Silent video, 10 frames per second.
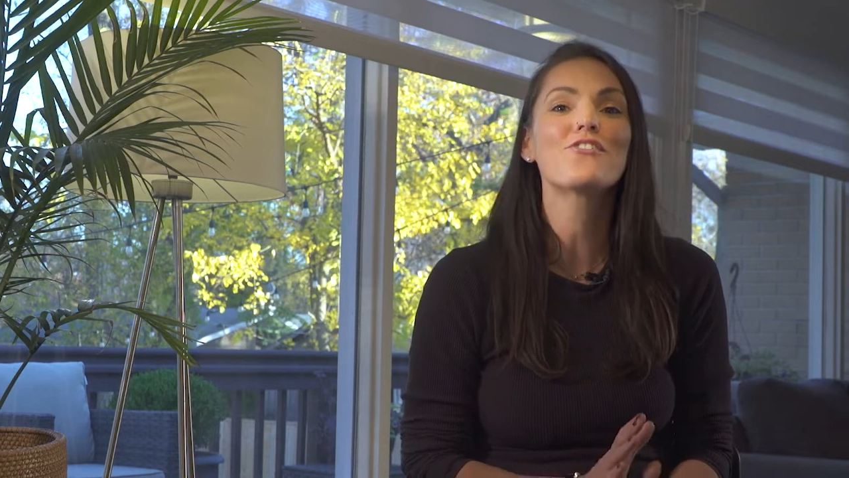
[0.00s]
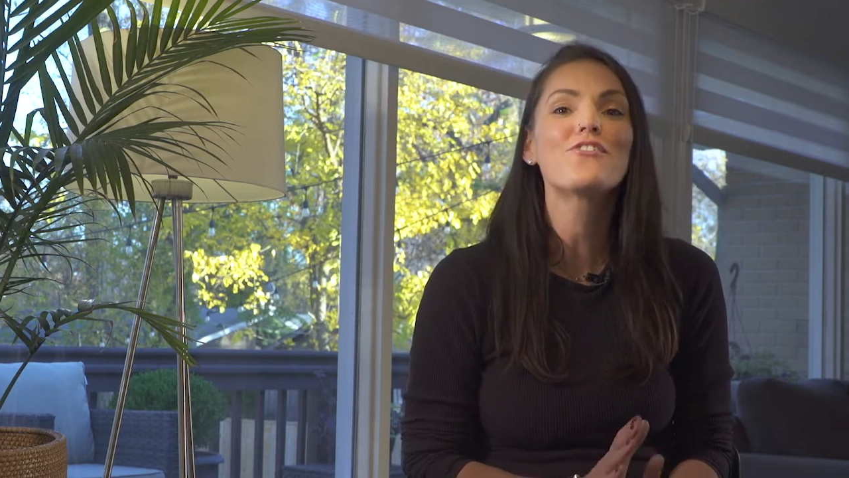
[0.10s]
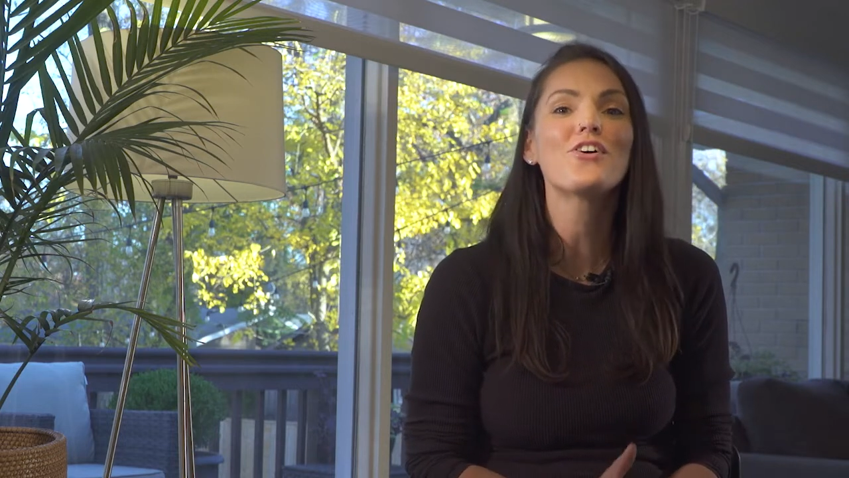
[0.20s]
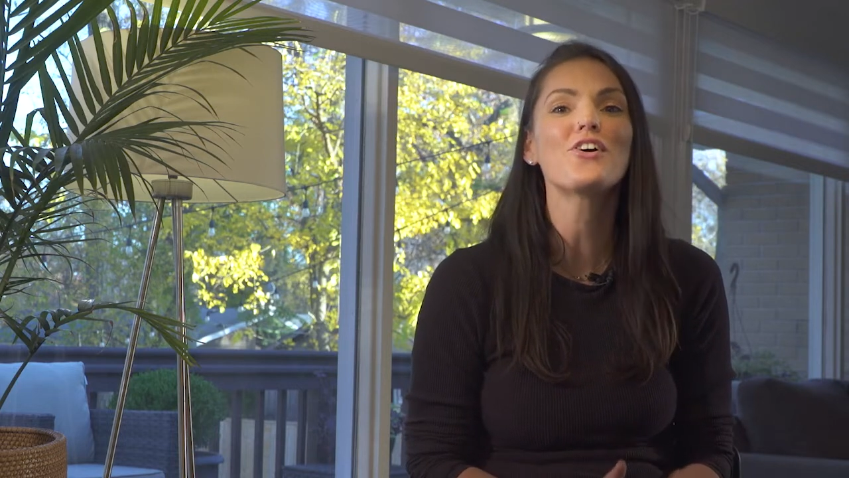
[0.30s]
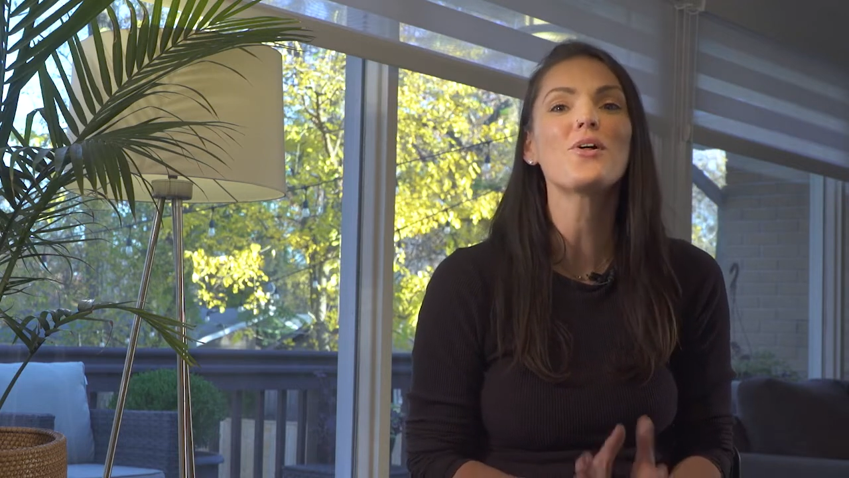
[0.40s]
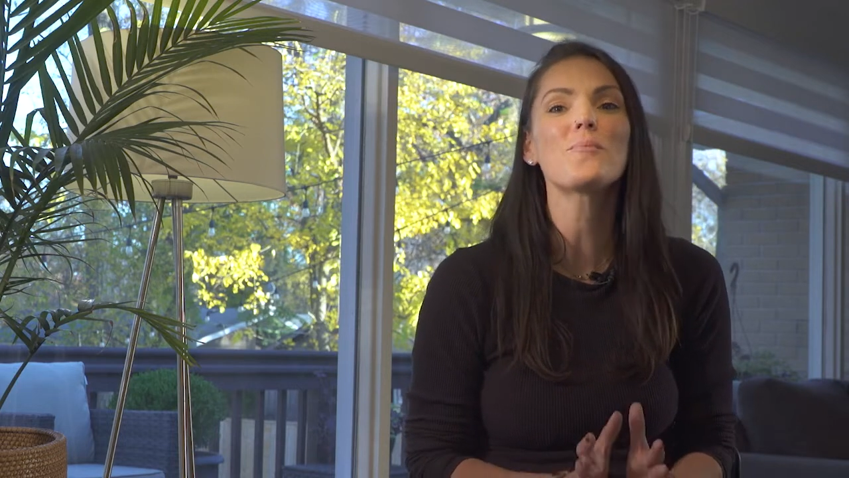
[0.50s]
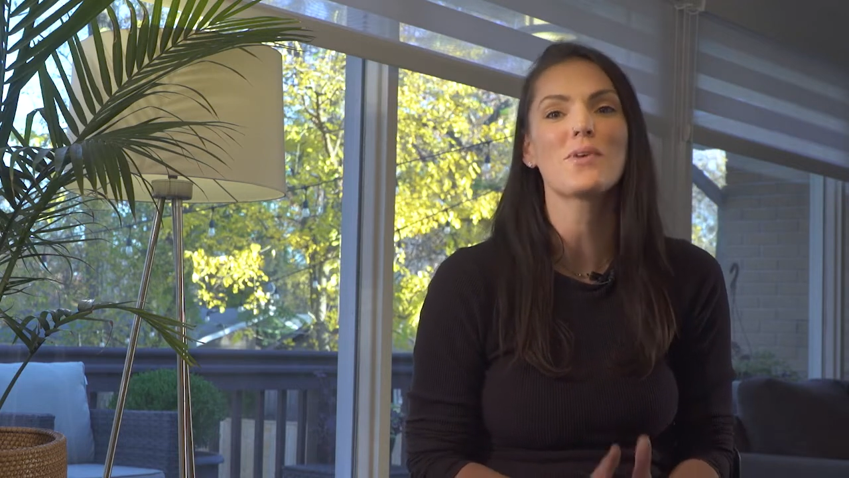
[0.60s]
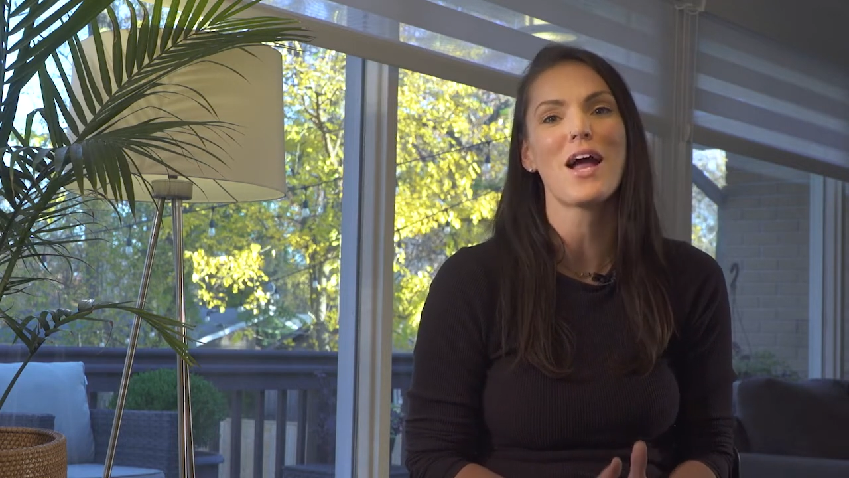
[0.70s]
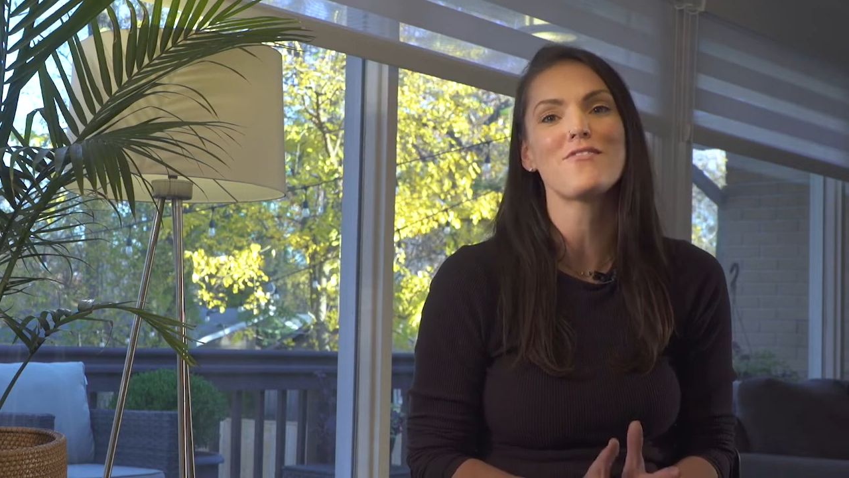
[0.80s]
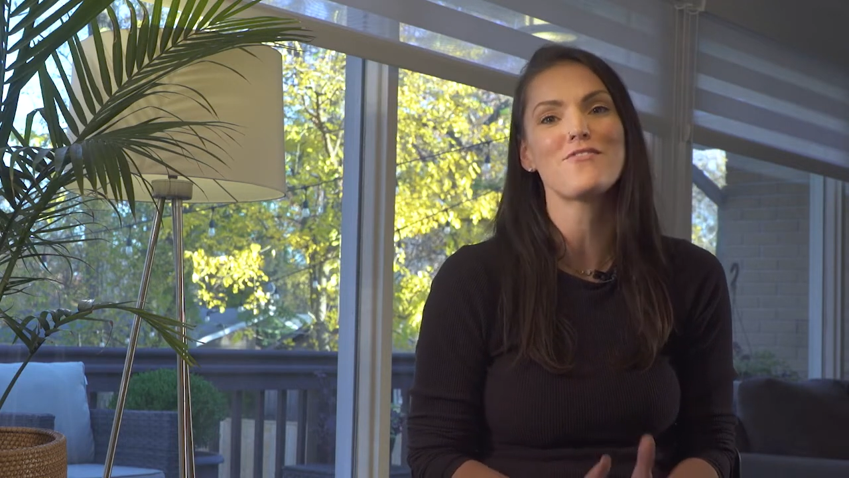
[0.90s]
full
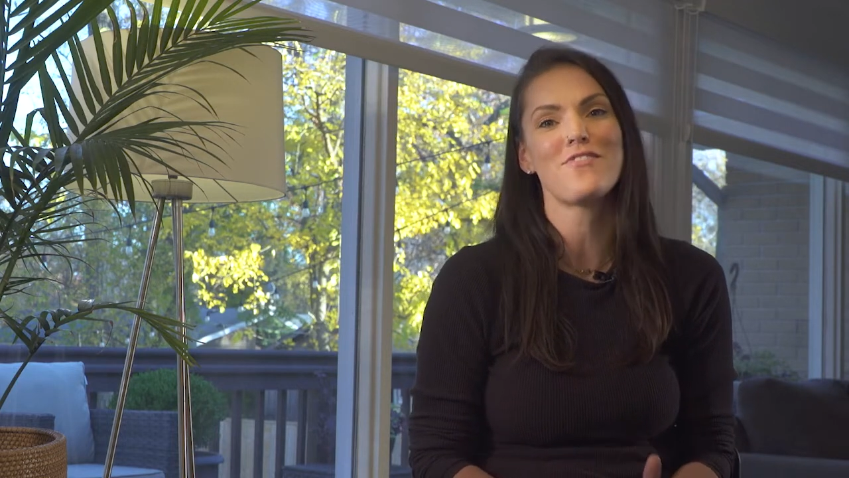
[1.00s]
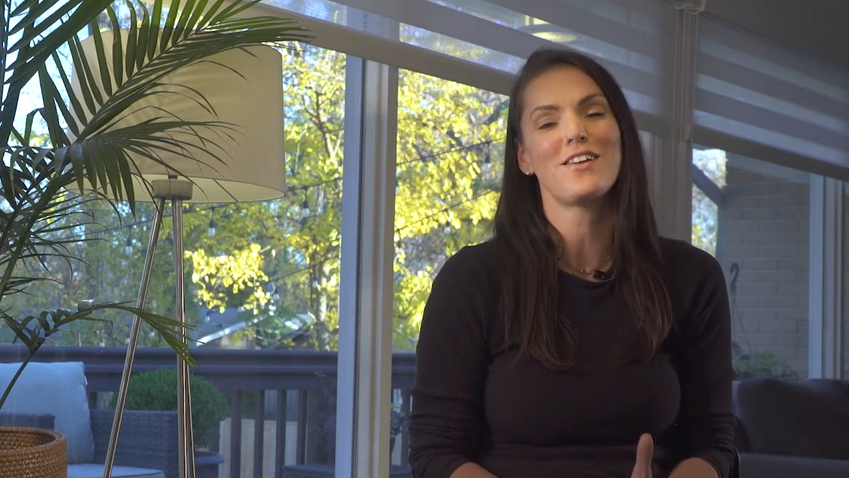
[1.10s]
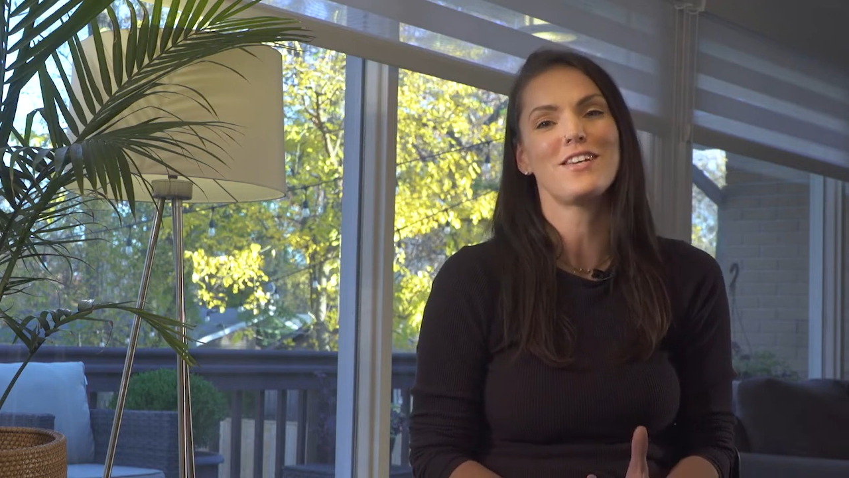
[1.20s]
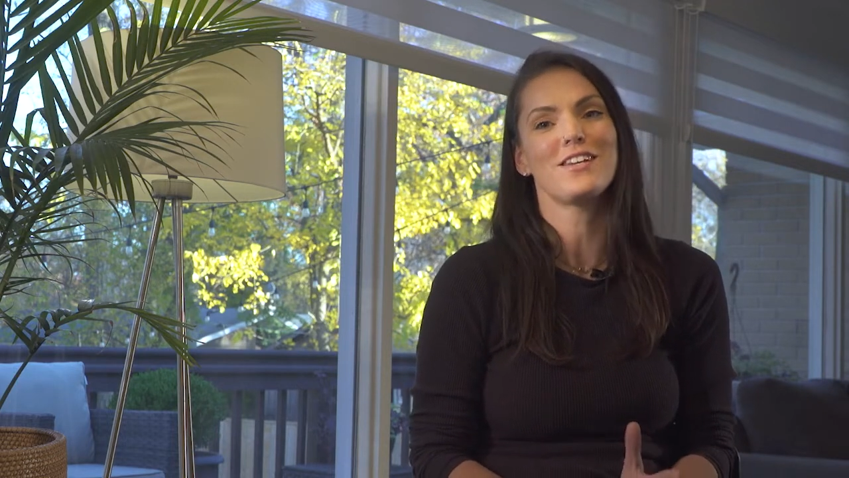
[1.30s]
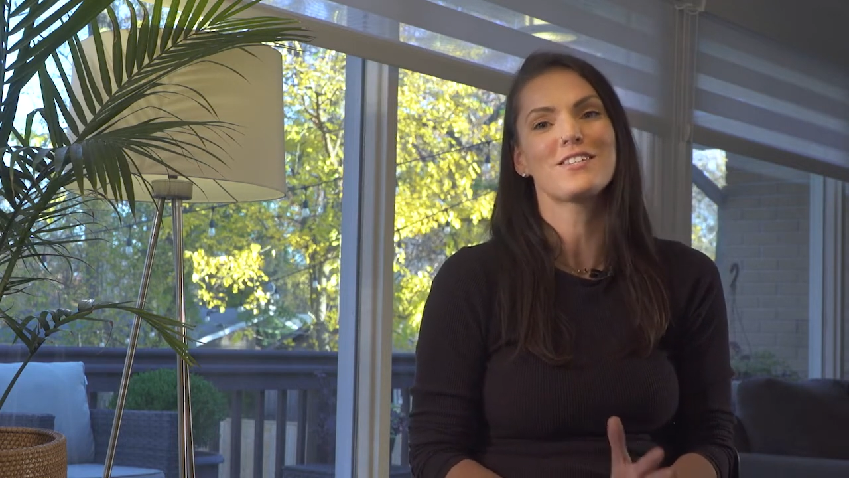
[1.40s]
private funding